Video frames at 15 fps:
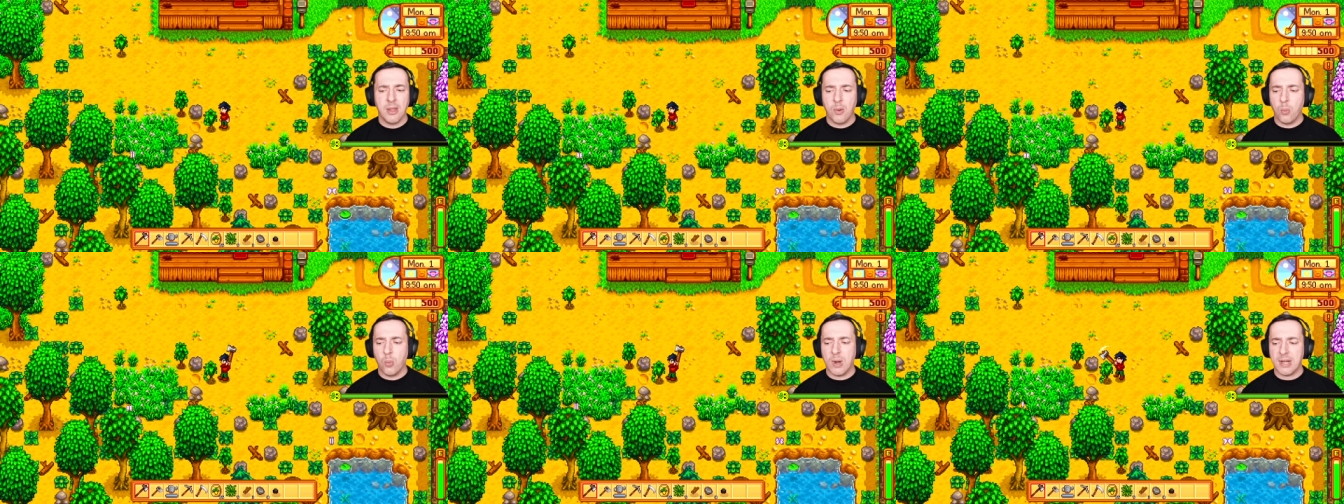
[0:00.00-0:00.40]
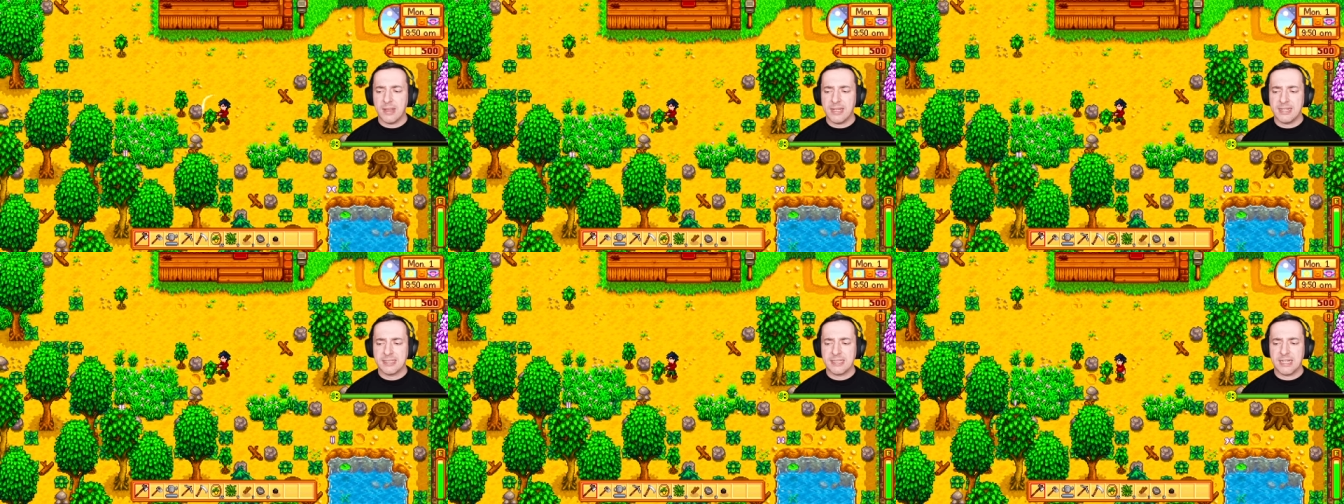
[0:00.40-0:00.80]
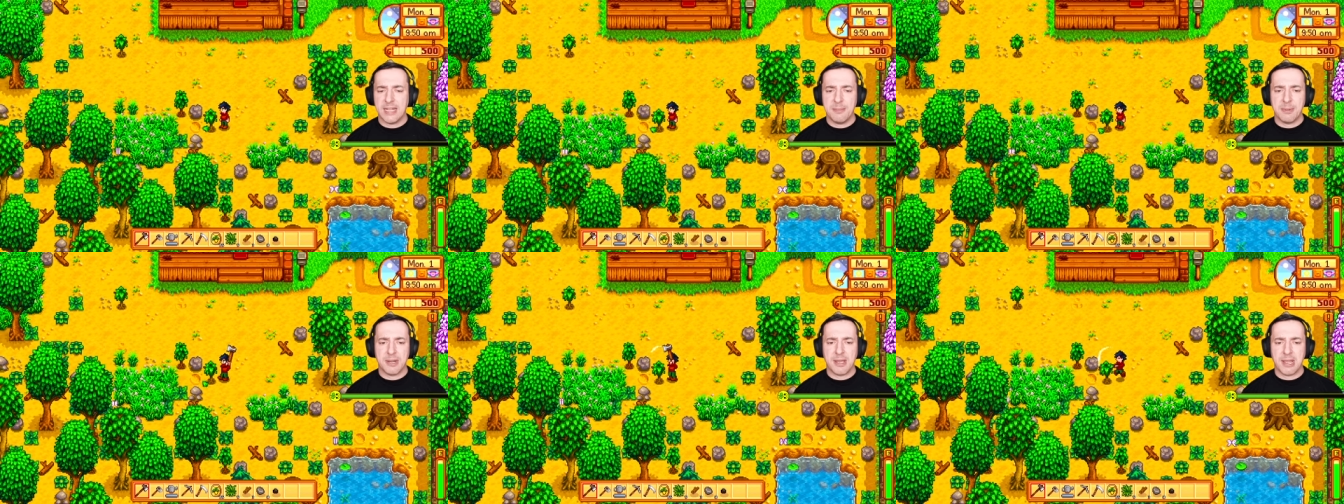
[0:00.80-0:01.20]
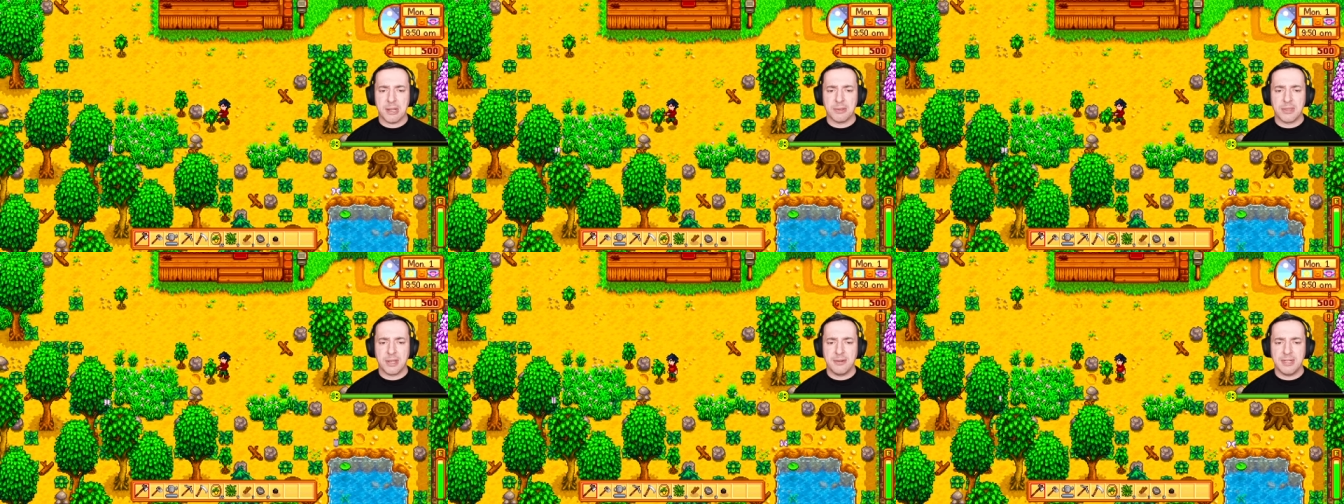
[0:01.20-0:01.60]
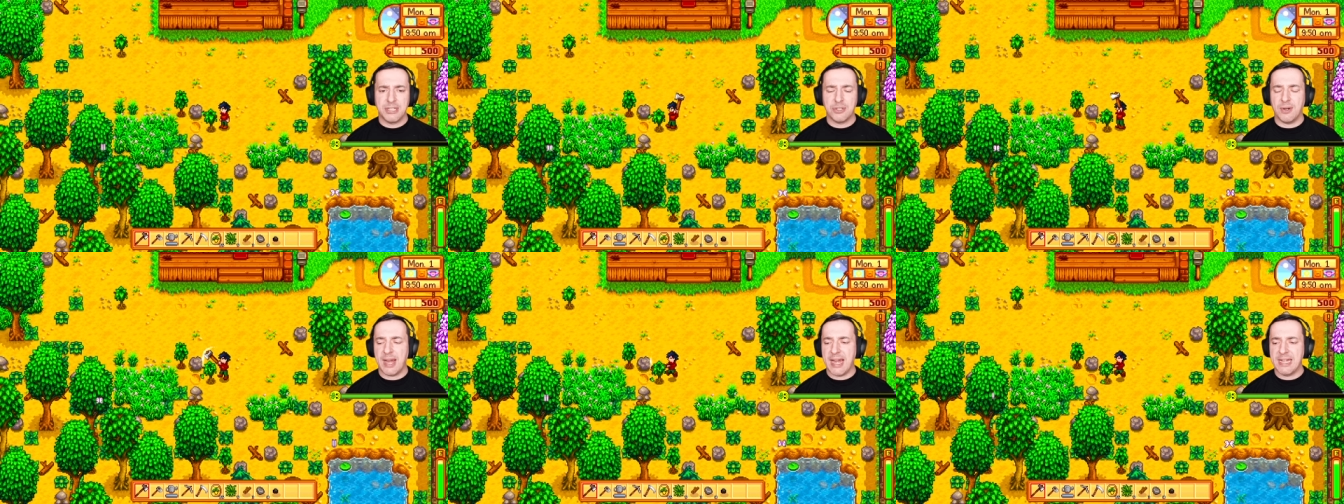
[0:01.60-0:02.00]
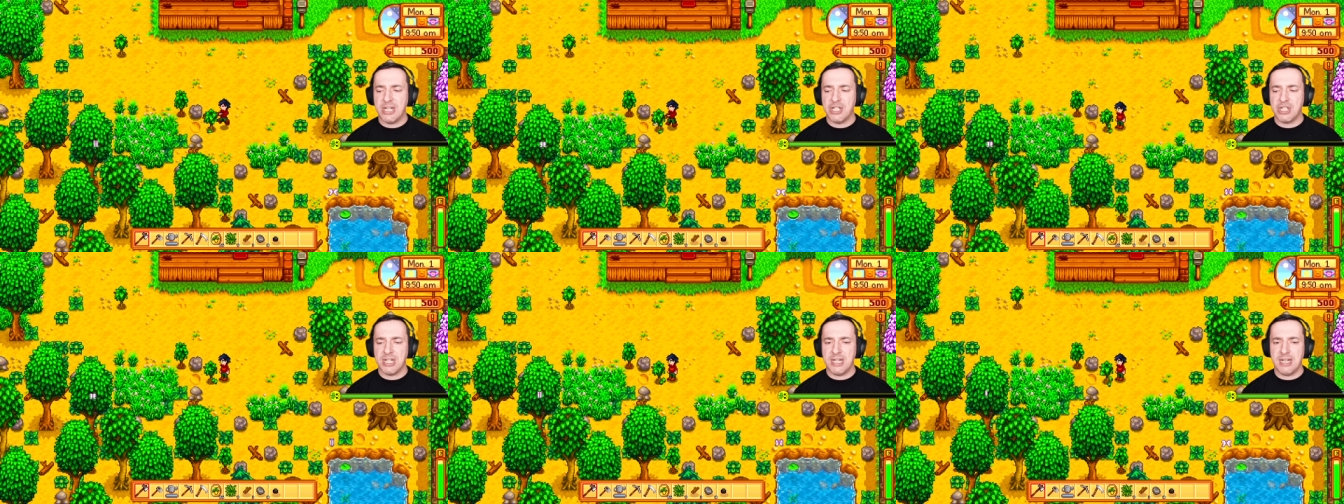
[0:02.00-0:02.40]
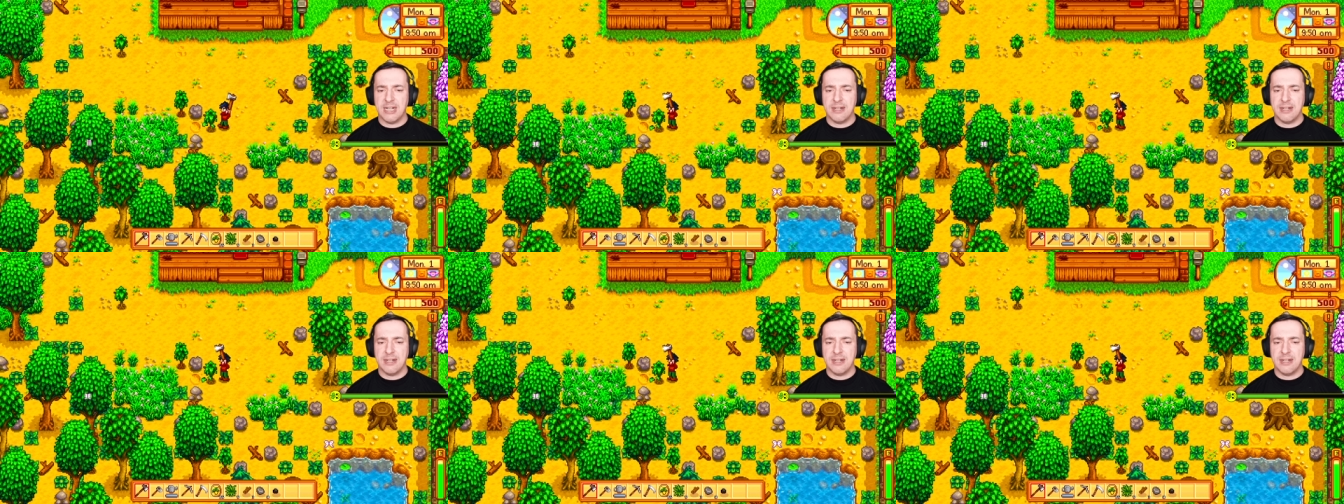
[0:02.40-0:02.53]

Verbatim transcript: One of the things to keep an eye on though is your energy.